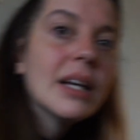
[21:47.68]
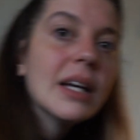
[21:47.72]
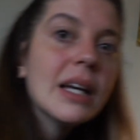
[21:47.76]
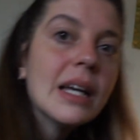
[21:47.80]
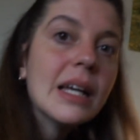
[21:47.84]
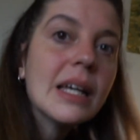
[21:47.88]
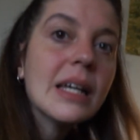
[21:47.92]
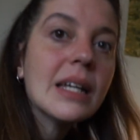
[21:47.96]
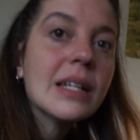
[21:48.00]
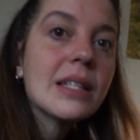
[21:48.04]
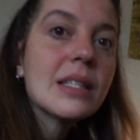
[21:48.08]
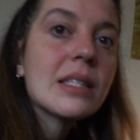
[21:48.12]

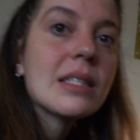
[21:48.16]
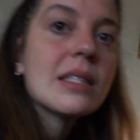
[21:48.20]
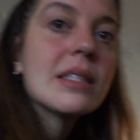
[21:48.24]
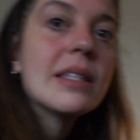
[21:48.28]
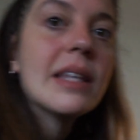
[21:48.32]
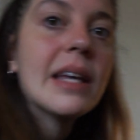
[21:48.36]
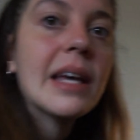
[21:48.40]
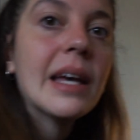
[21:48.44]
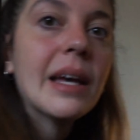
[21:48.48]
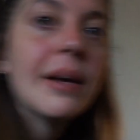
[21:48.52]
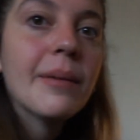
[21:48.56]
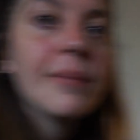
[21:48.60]
It's
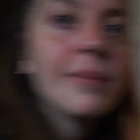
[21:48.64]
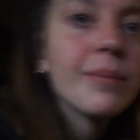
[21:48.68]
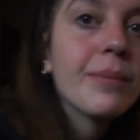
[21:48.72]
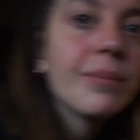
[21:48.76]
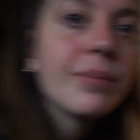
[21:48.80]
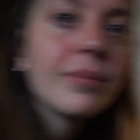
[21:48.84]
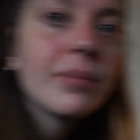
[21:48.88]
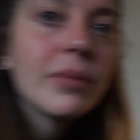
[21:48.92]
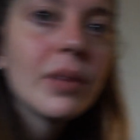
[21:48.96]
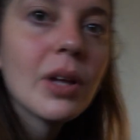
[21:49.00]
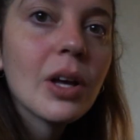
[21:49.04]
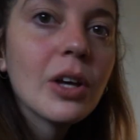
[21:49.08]
the
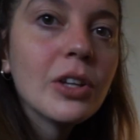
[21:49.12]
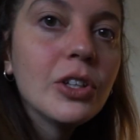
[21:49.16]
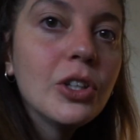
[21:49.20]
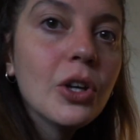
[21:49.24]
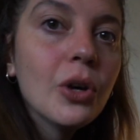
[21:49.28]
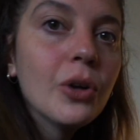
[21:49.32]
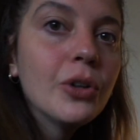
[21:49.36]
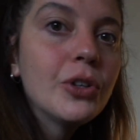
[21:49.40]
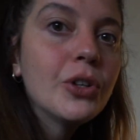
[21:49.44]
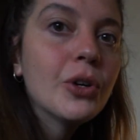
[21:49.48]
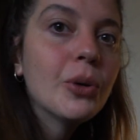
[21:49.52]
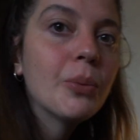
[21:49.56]

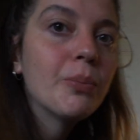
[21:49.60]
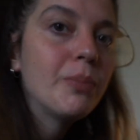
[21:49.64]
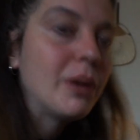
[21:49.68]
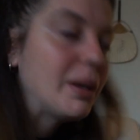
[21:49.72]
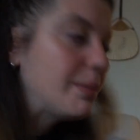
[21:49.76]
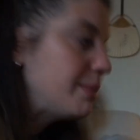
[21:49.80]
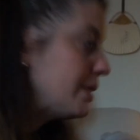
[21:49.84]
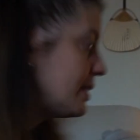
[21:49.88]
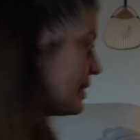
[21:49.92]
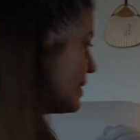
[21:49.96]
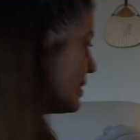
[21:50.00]
Yo-Yo Baby